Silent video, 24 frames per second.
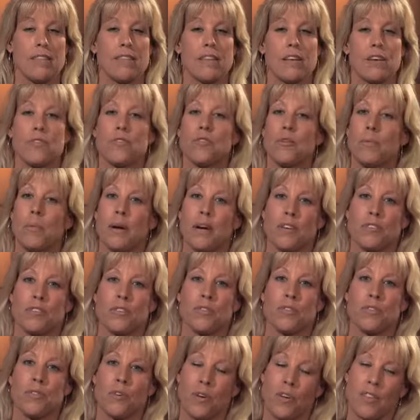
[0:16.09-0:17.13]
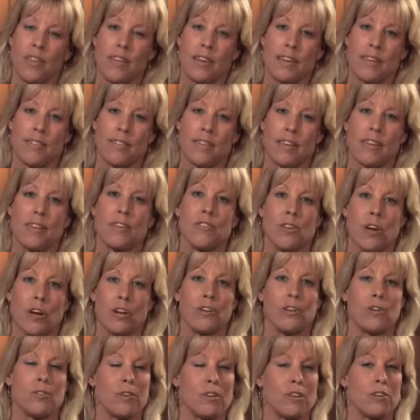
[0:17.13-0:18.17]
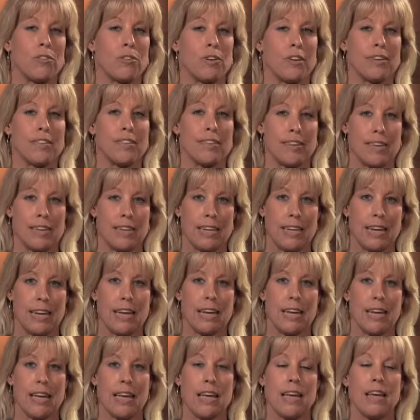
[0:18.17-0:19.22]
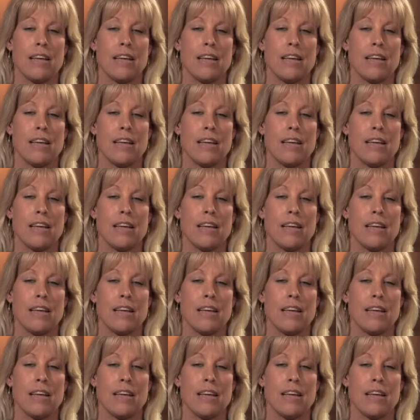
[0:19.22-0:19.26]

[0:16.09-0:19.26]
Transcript: The information for this is on your retreat CD